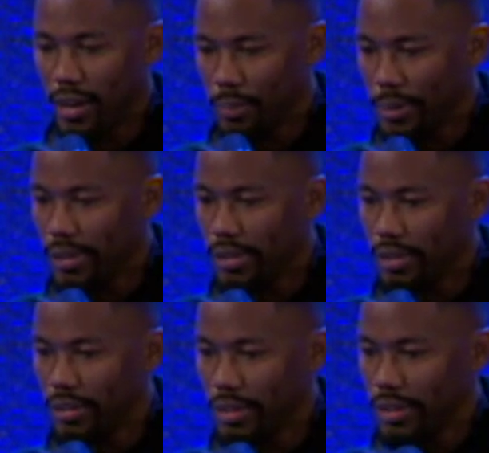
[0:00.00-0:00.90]

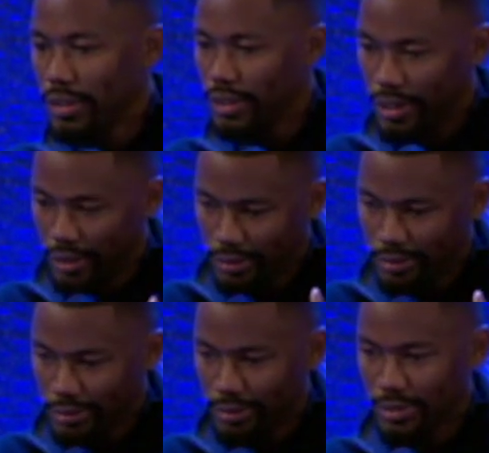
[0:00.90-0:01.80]
accountability. And
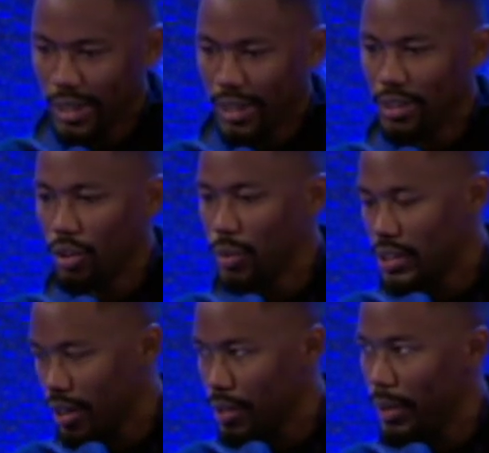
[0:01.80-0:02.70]
like I know we
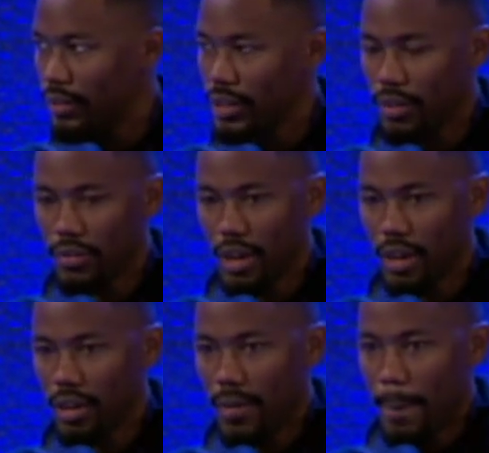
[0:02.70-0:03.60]
talked about the other
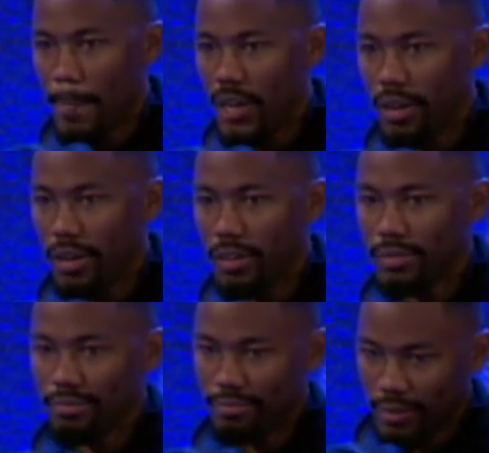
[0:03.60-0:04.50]
day,
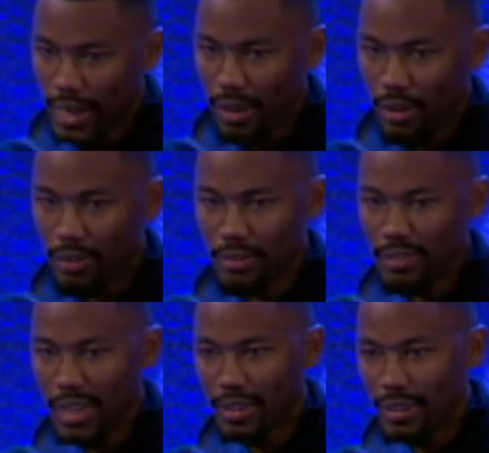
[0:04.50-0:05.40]
how
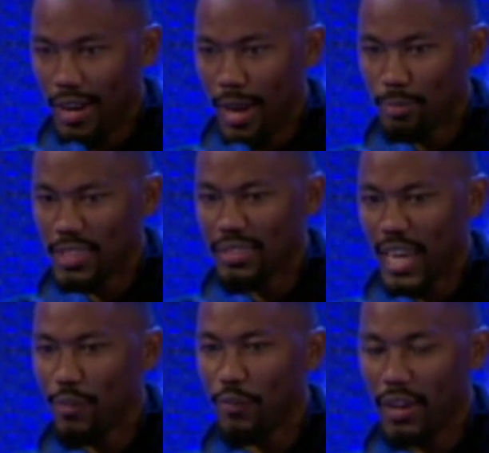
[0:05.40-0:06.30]
like I'm just
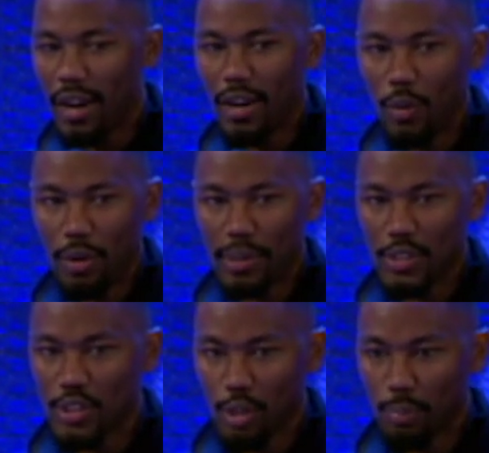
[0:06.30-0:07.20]
thankful for Concord because
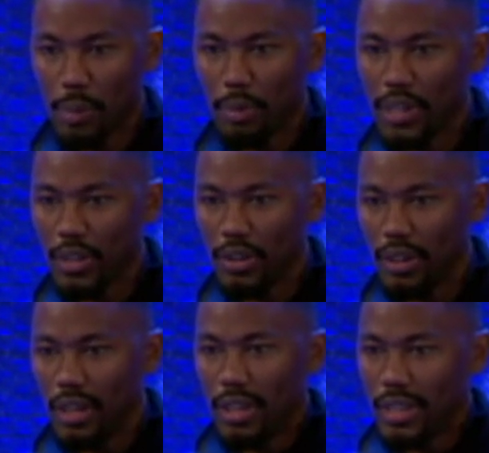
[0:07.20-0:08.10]
there's some people here
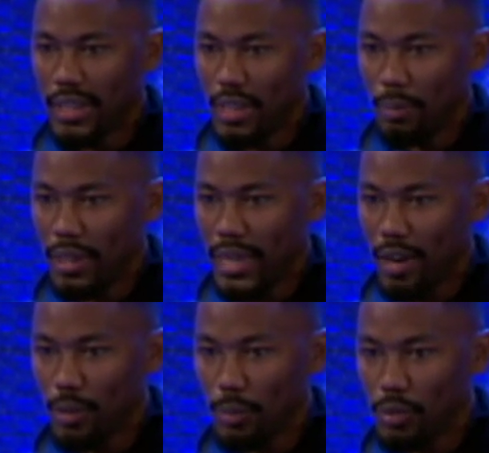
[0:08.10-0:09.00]
that keep me
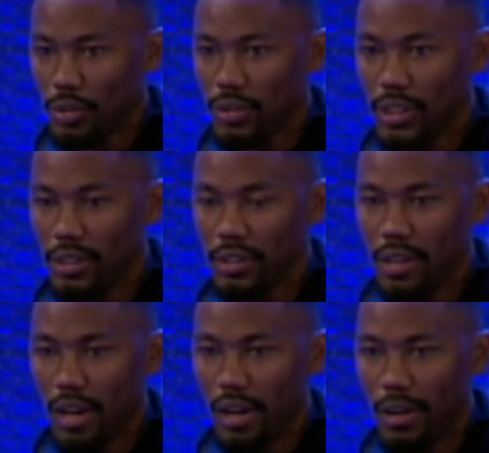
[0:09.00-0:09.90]
accountable,
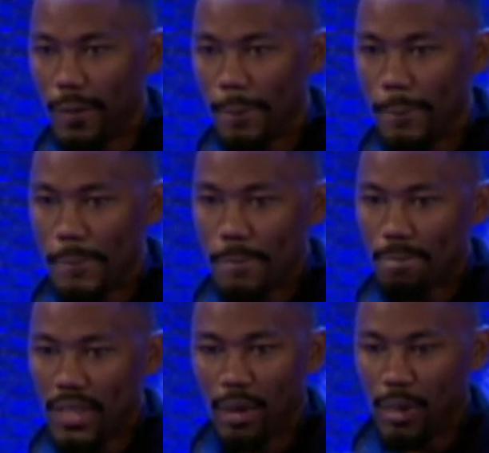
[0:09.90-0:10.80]
and
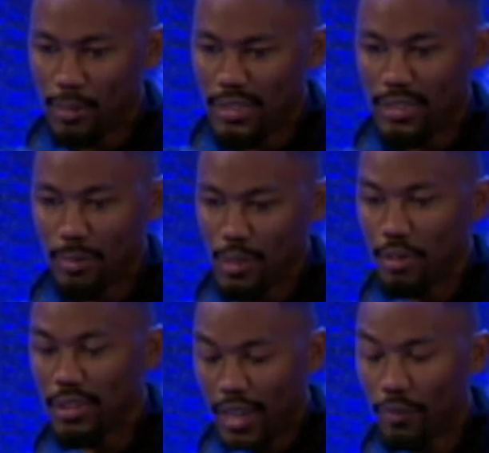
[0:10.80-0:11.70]
I'm just
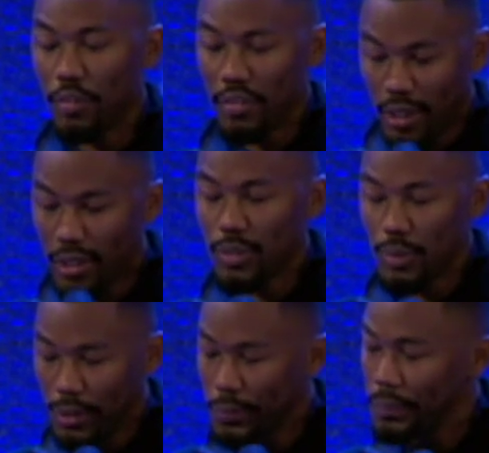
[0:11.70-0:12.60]
really thankful for that as
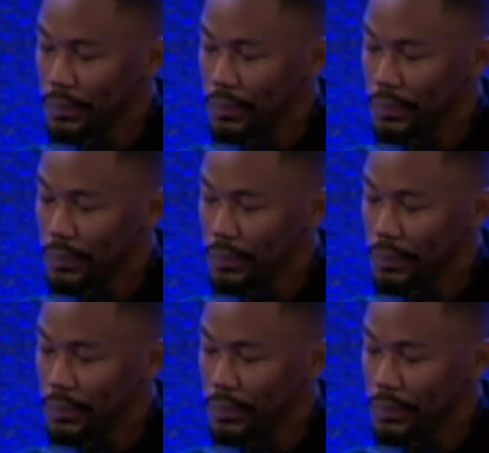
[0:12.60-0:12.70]
well.